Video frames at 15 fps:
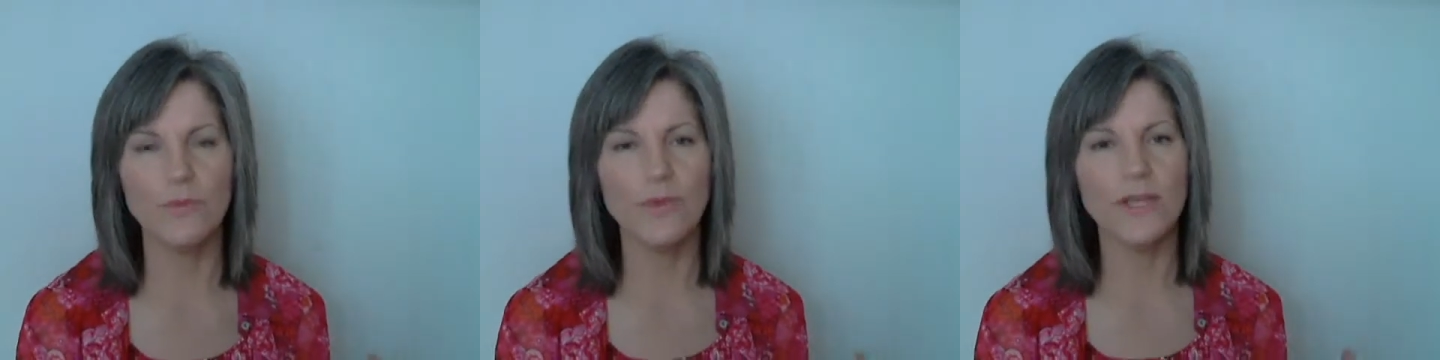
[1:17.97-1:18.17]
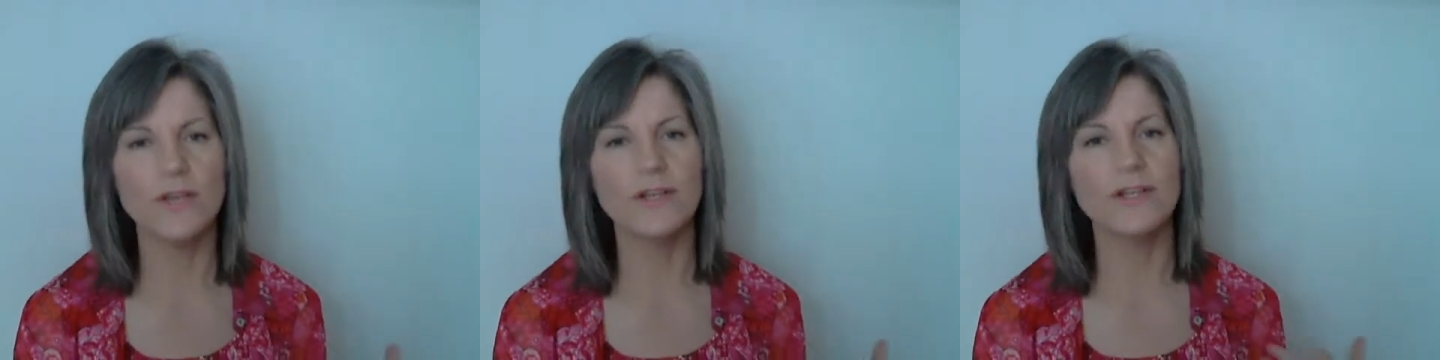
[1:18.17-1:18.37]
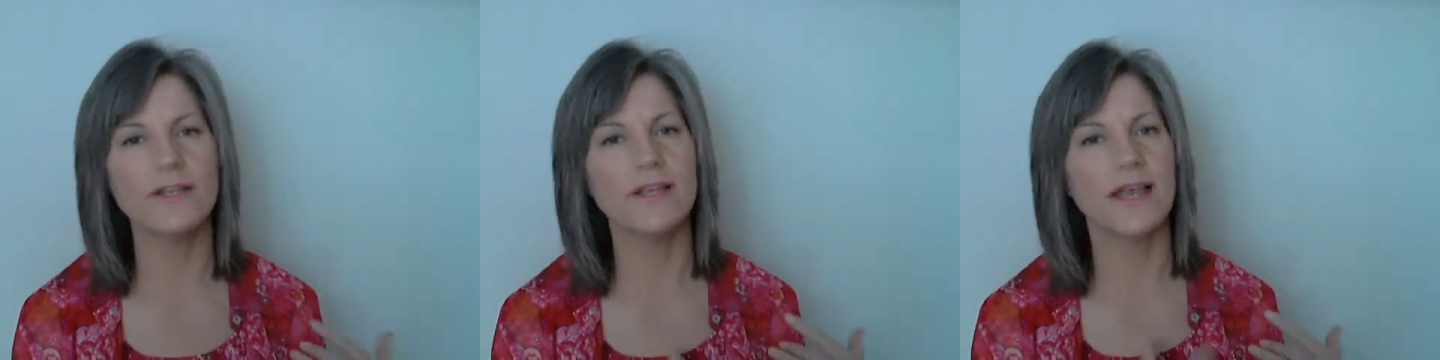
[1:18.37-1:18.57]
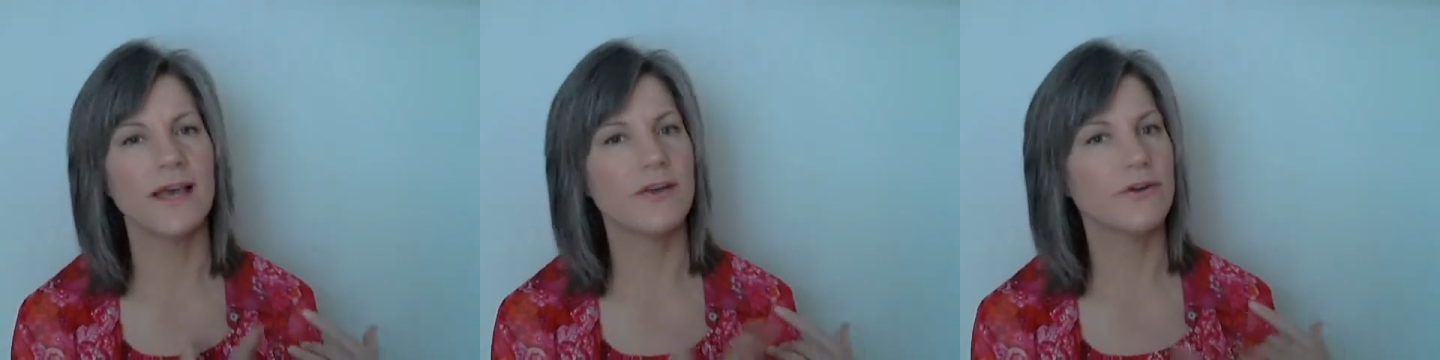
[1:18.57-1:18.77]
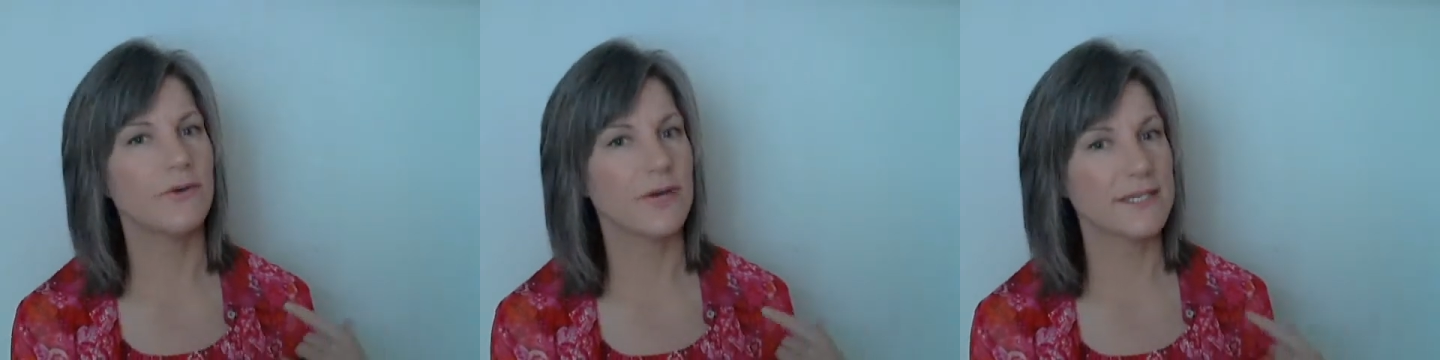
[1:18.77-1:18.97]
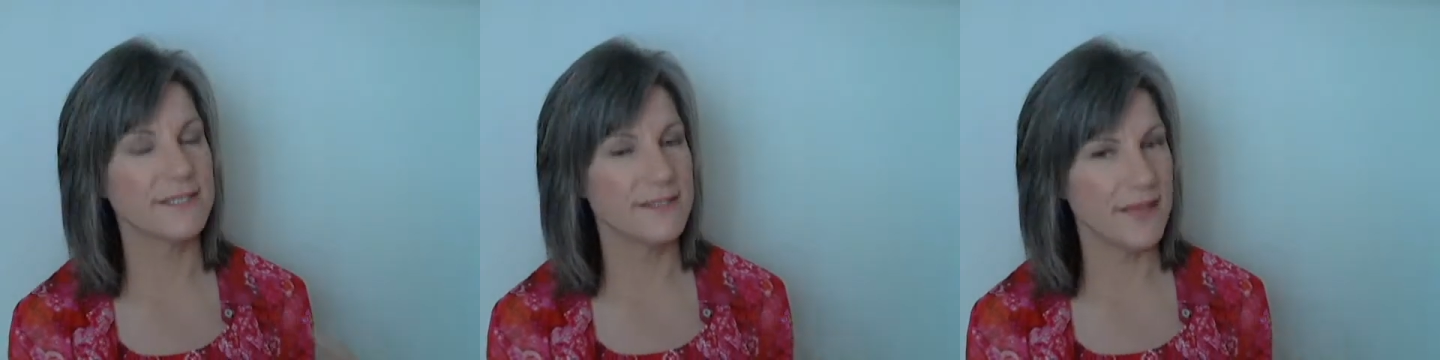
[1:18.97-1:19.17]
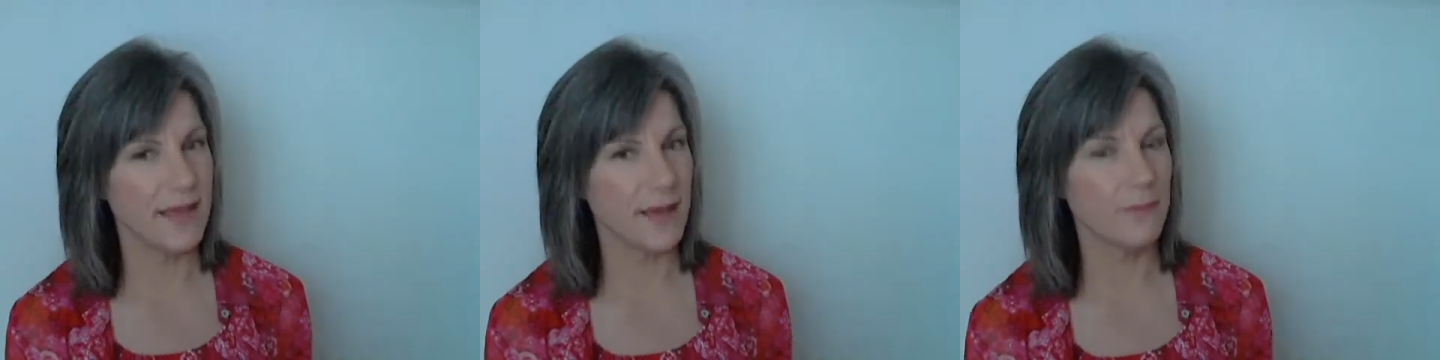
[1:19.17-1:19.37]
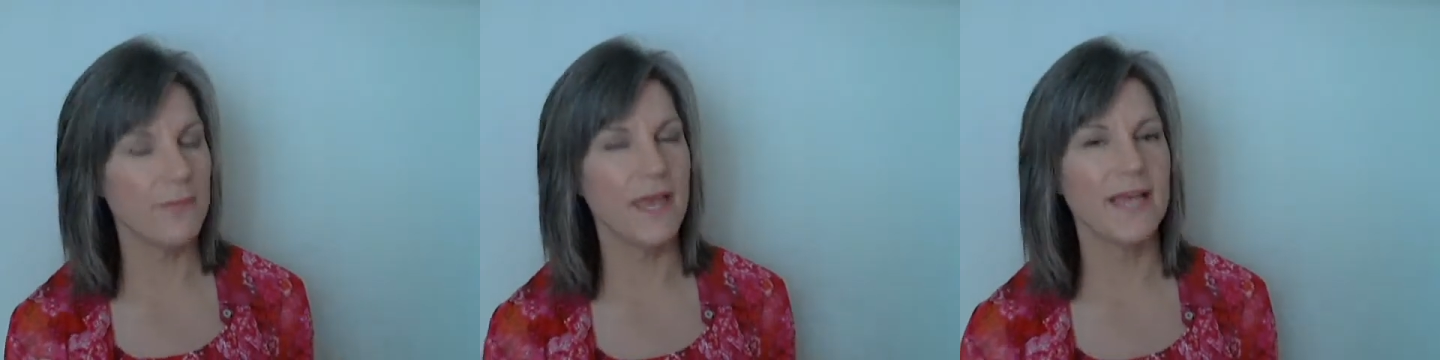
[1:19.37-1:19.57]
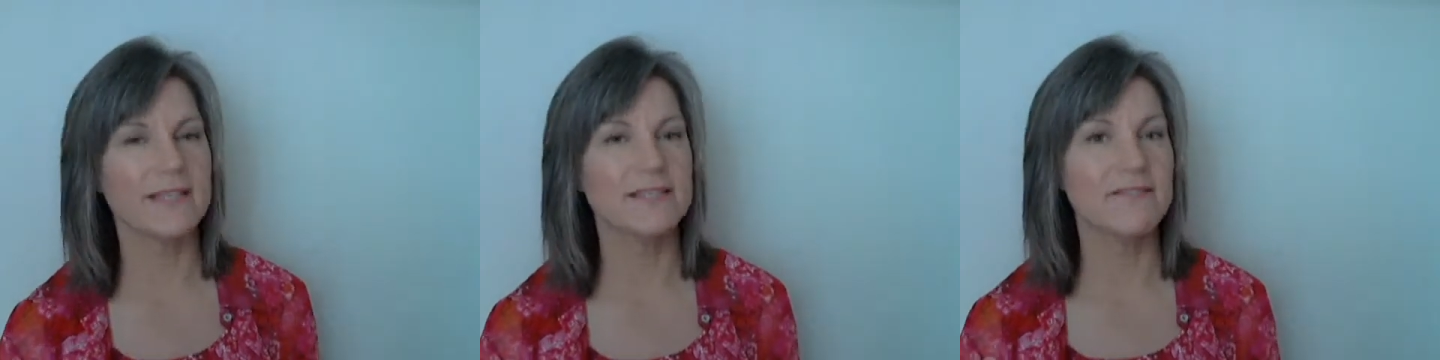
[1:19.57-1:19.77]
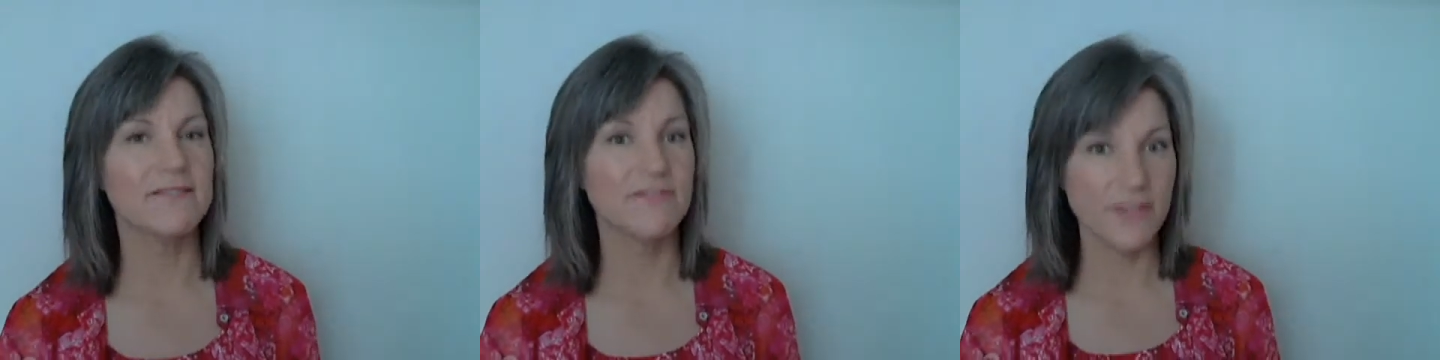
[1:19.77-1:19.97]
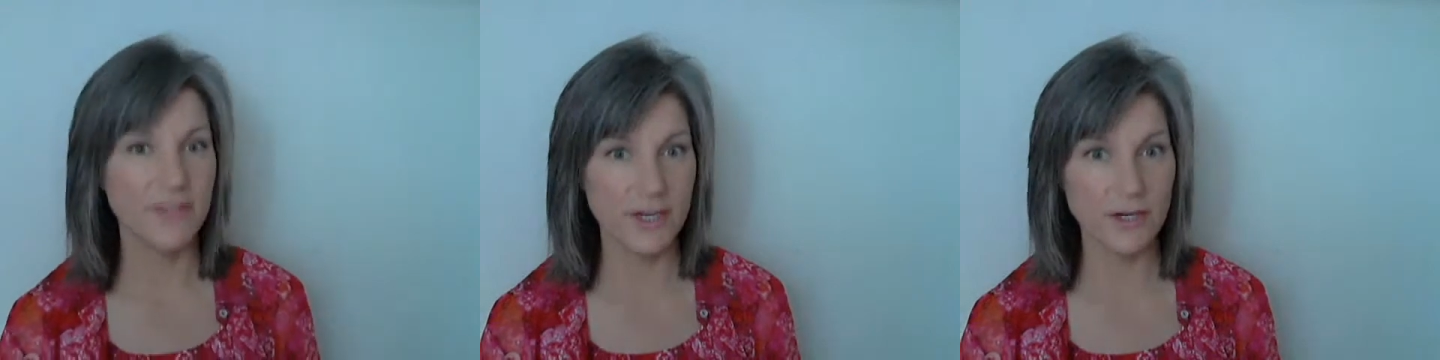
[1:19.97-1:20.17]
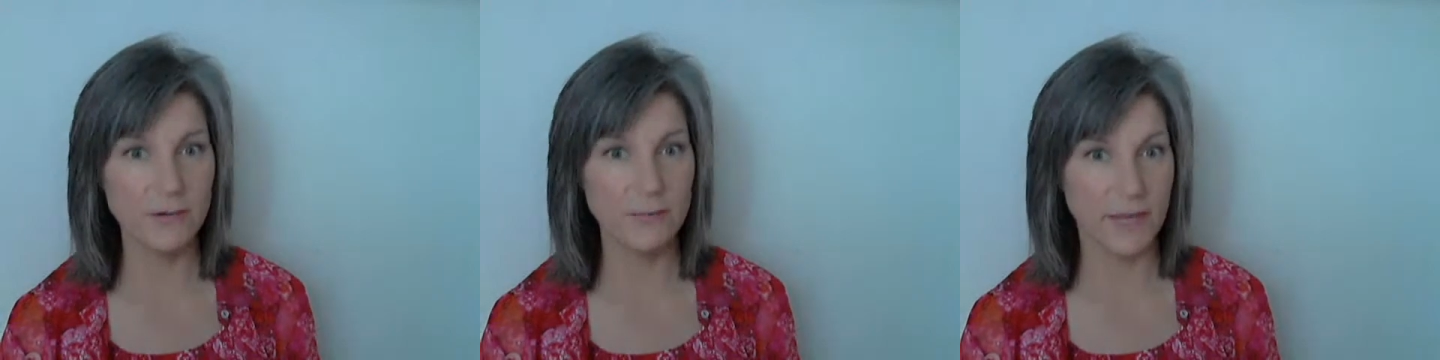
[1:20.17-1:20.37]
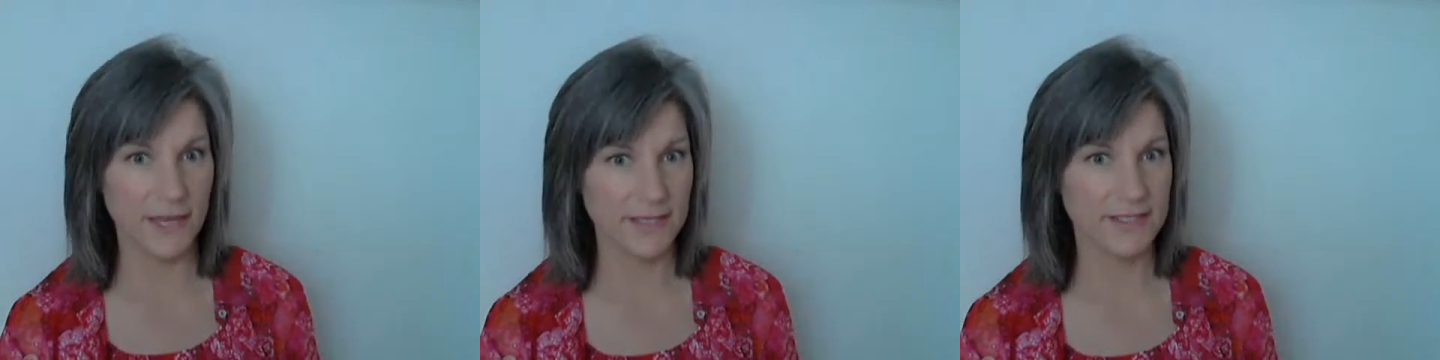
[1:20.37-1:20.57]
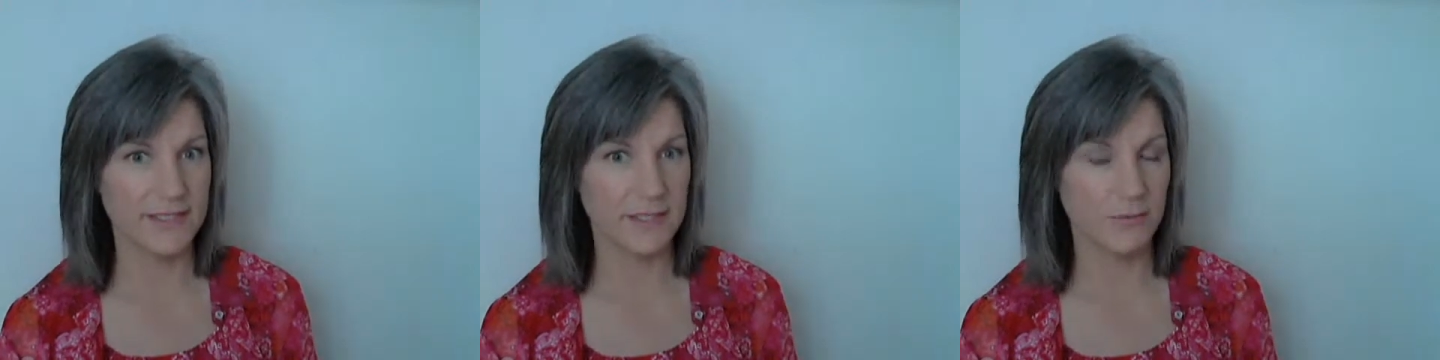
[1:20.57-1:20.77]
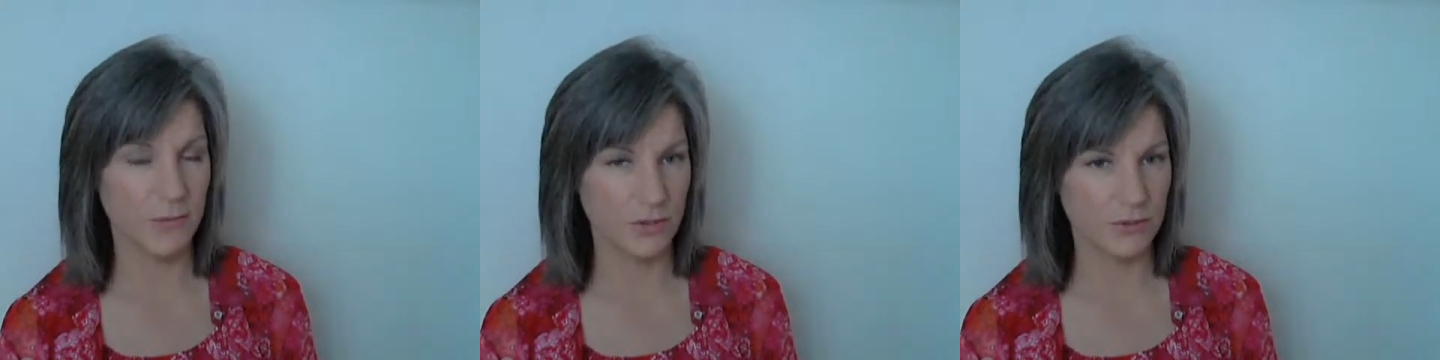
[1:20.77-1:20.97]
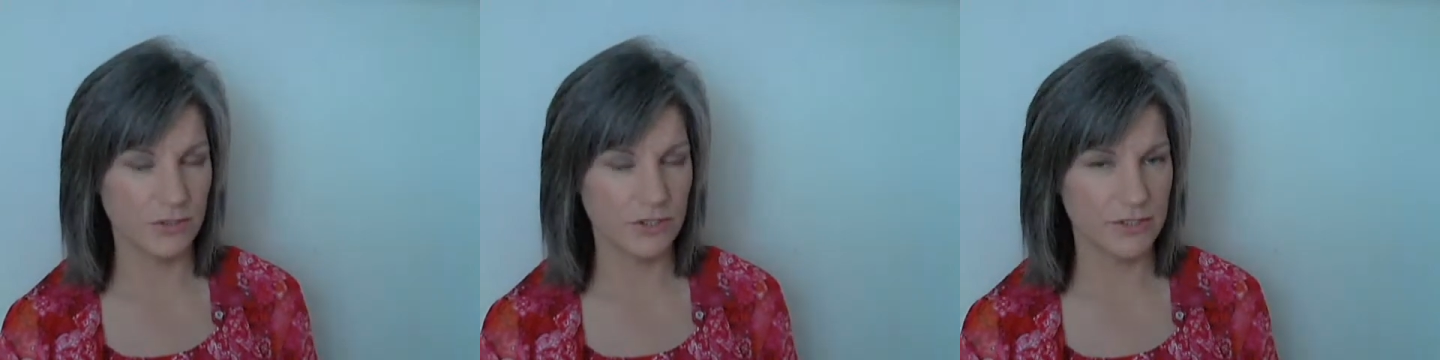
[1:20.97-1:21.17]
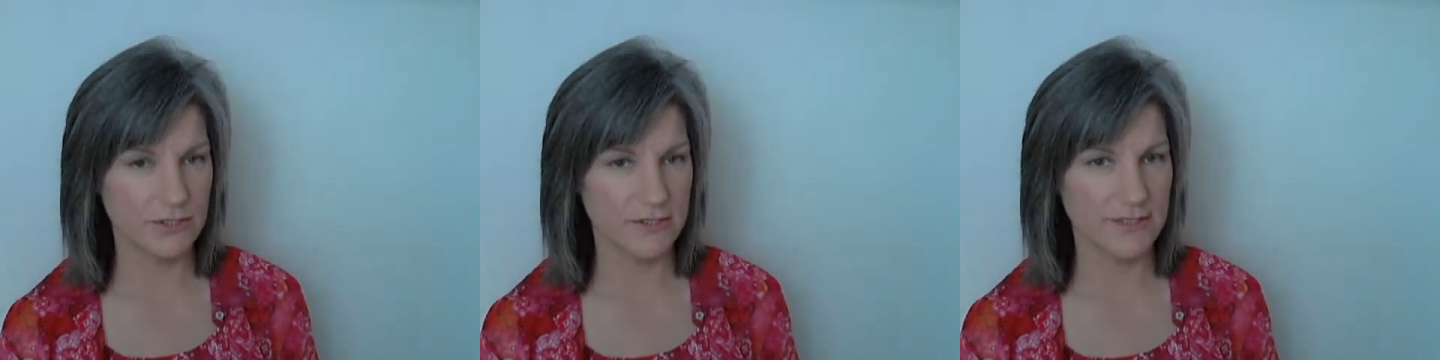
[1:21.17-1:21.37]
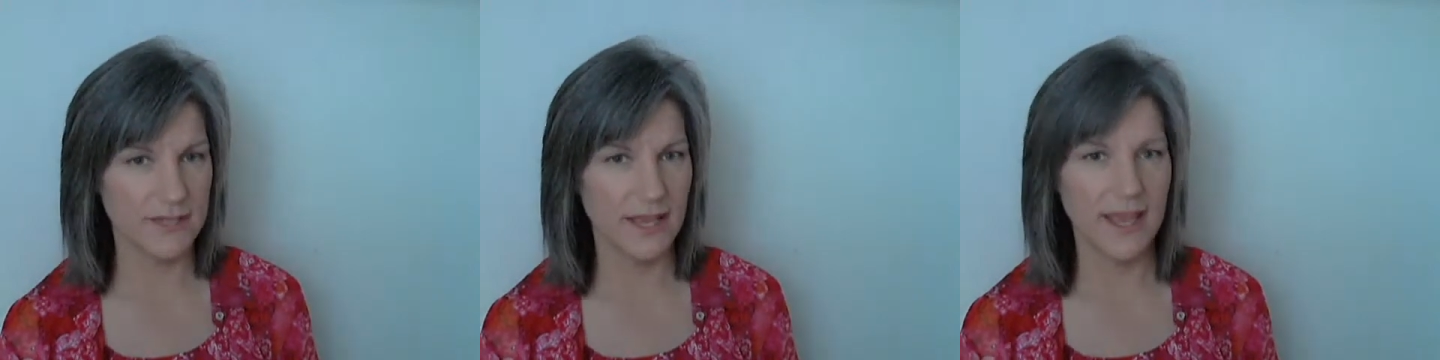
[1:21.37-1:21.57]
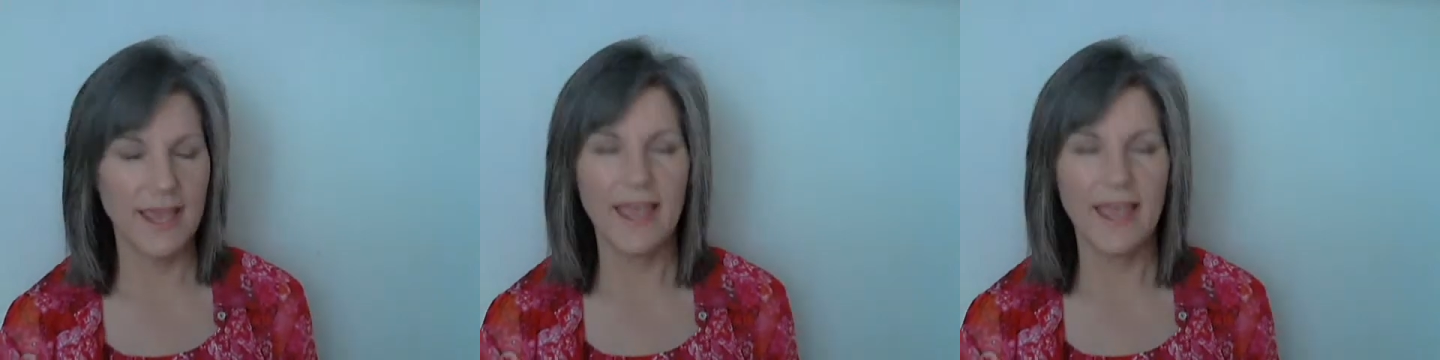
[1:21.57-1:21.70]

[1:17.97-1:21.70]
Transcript: we could categorize them as fear-based emotions.